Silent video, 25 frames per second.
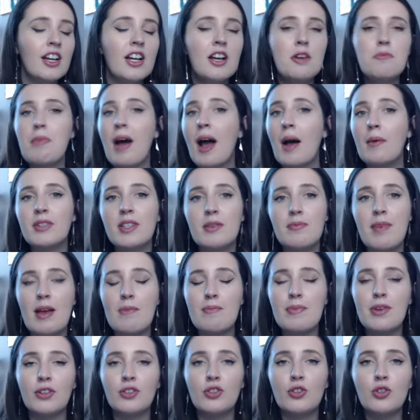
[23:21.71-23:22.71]
Perhaps that might
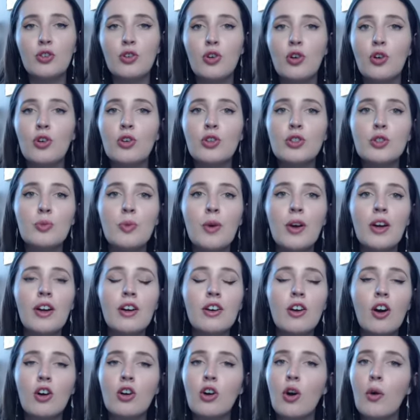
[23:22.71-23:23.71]
be on your coursework
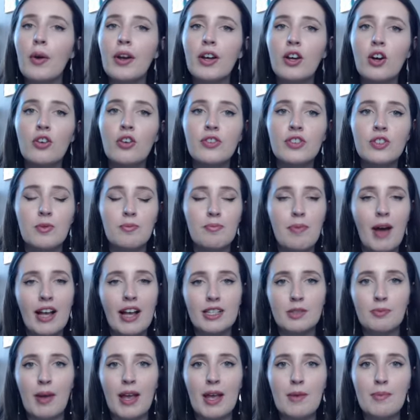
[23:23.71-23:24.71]
or going over some past
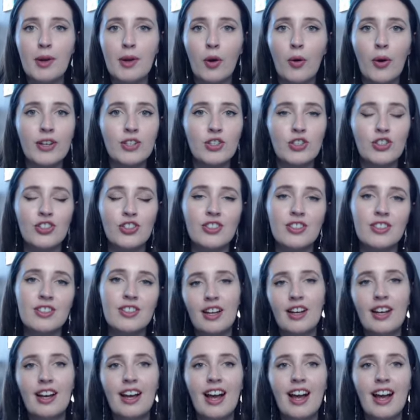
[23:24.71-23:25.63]
paper questions.